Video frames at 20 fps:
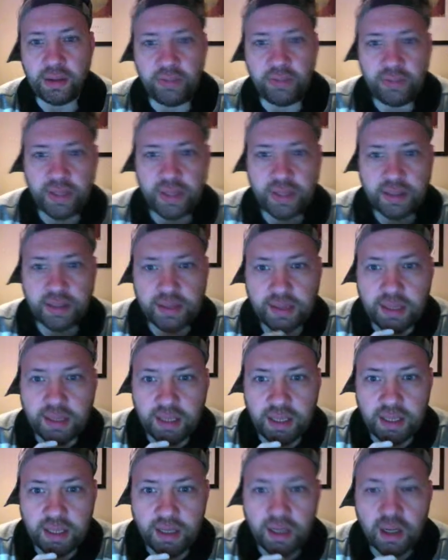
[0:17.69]
the
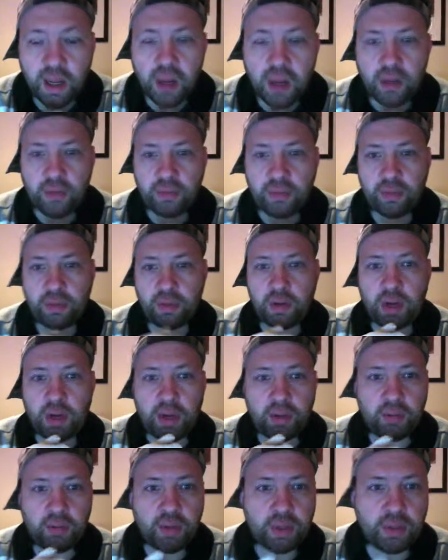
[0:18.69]
scene for
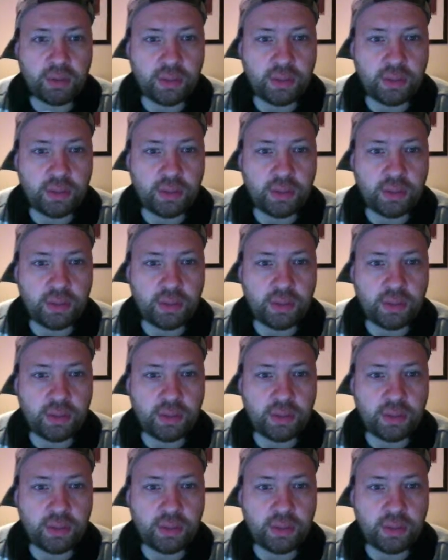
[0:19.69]
Umbra to